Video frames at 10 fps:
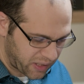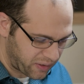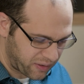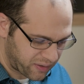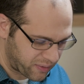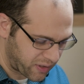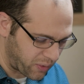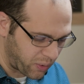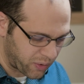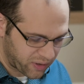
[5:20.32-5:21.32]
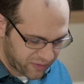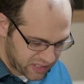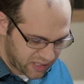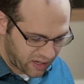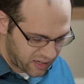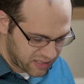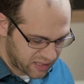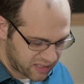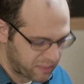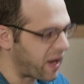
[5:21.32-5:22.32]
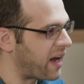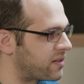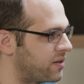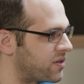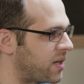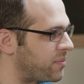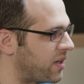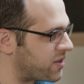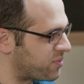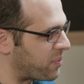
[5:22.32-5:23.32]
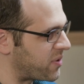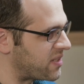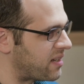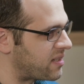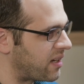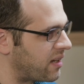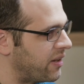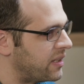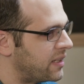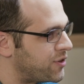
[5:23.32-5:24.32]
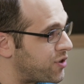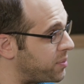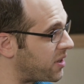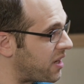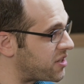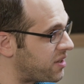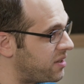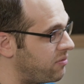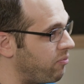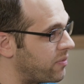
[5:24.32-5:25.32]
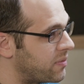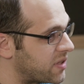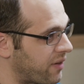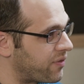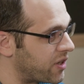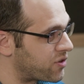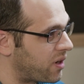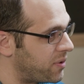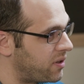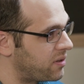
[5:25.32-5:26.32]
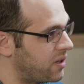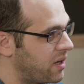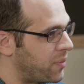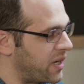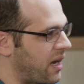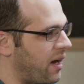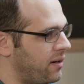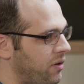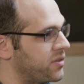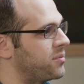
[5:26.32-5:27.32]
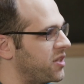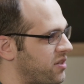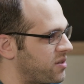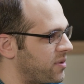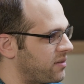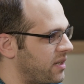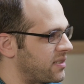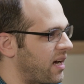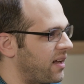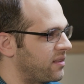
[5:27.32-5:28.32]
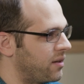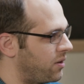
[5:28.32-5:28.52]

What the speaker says: earth or the quarter of the sun is impacted or something. It's representing tribulation, suffering, trouble, but not ultimate judgment. It's not the